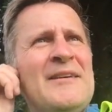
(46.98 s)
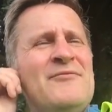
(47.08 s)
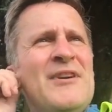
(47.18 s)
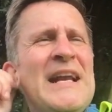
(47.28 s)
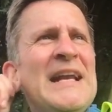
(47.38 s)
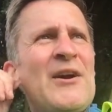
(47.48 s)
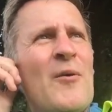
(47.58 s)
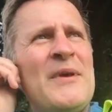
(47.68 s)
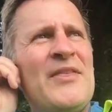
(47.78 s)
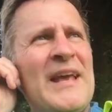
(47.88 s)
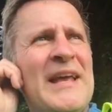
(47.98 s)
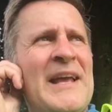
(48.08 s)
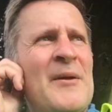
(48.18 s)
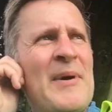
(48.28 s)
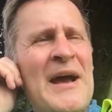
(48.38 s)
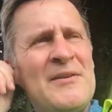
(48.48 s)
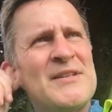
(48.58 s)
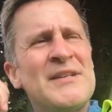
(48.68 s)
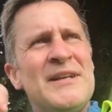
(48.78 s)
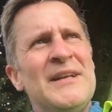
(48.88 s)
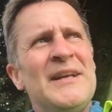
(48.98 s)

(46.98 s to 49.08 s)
really got me thinking about